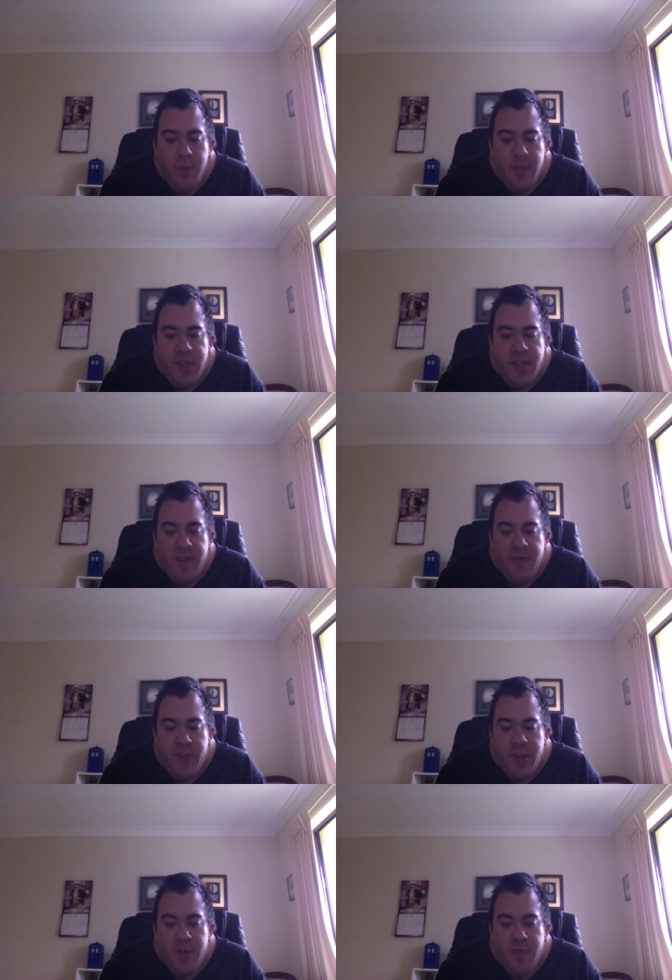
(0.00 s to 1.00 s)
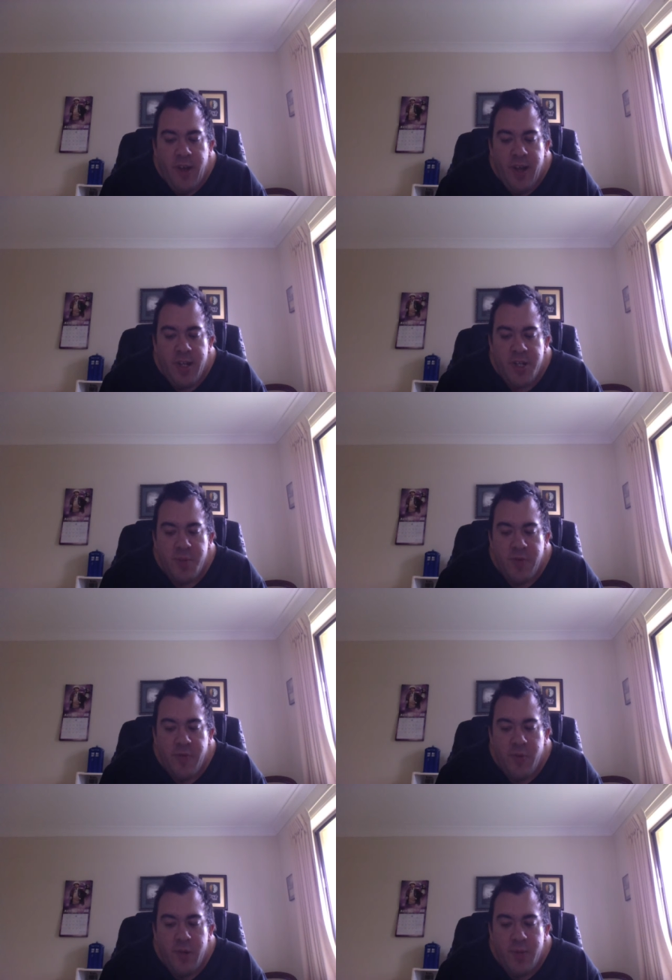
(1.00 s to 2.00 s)
but thankfully it vanished
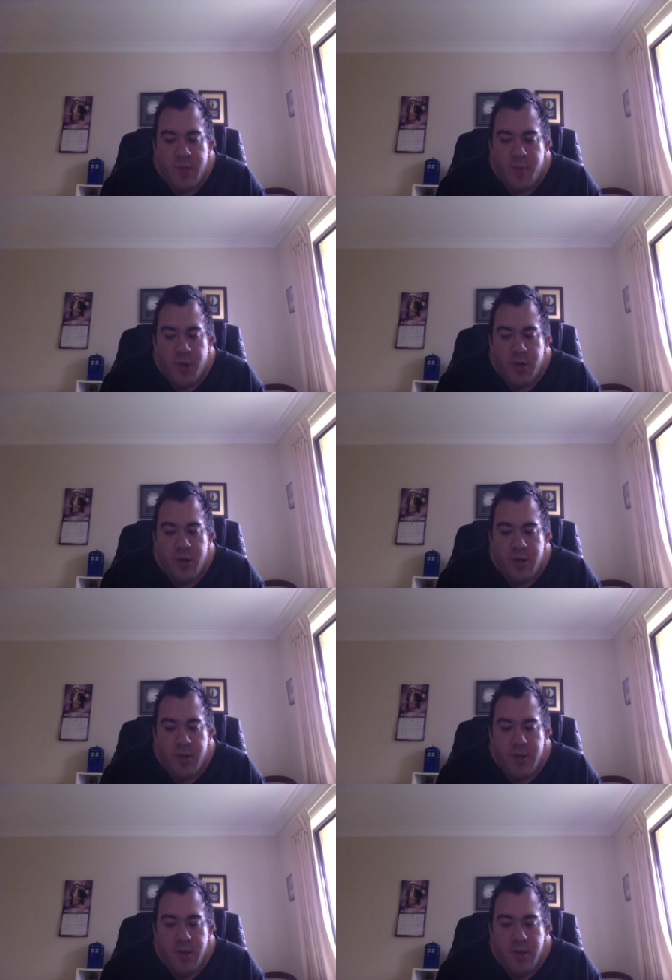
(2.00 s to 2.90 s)
before Mum spotted it.